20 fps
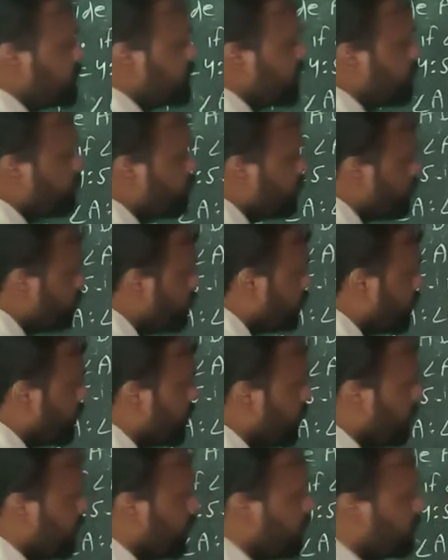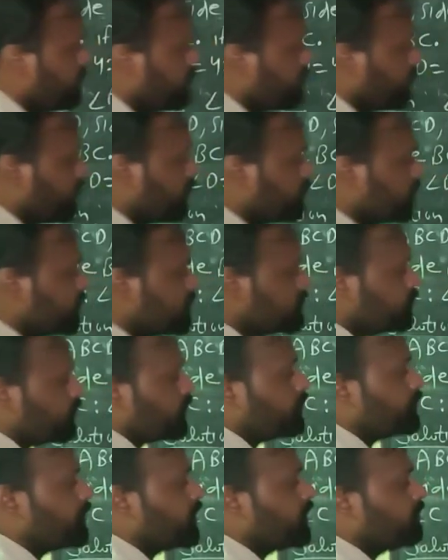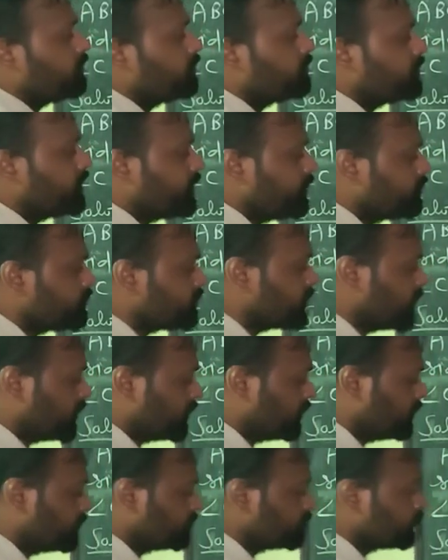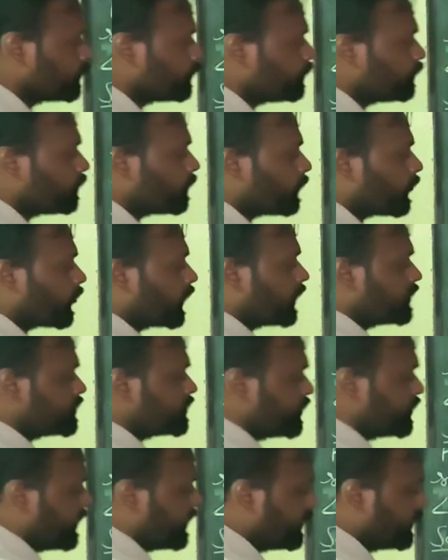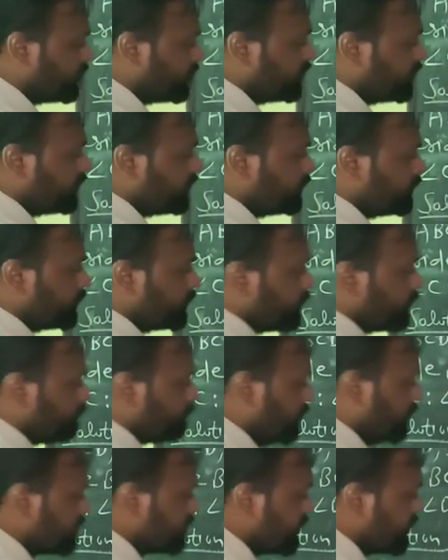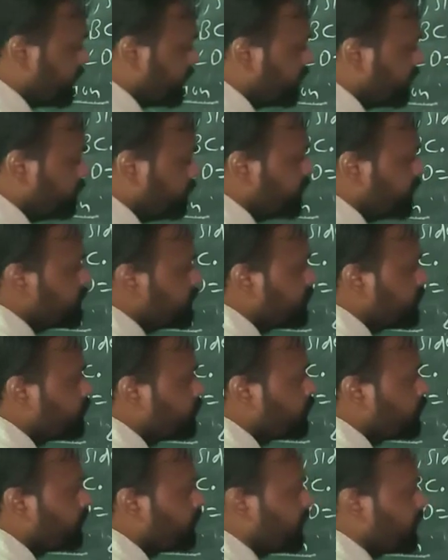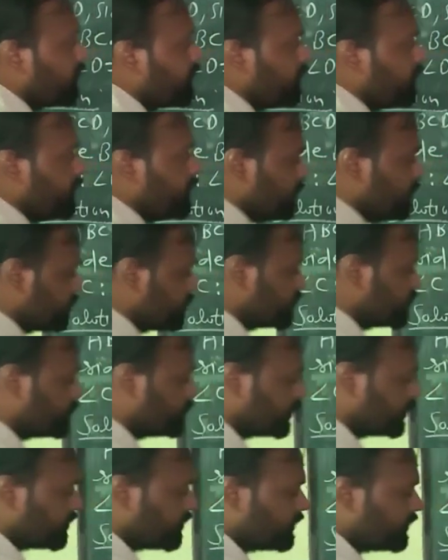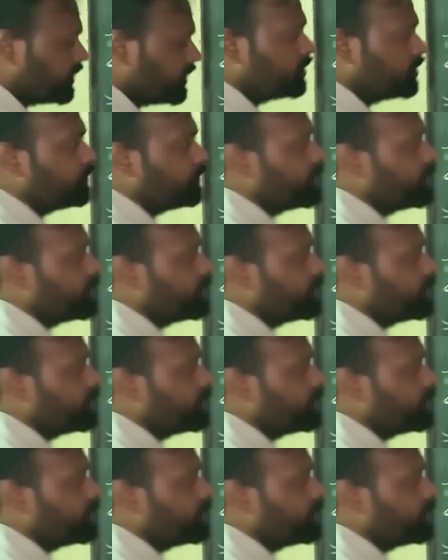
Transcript: is equal to 180. So now this property we will use here. So angle A plus angle B is equal to 180. So put the value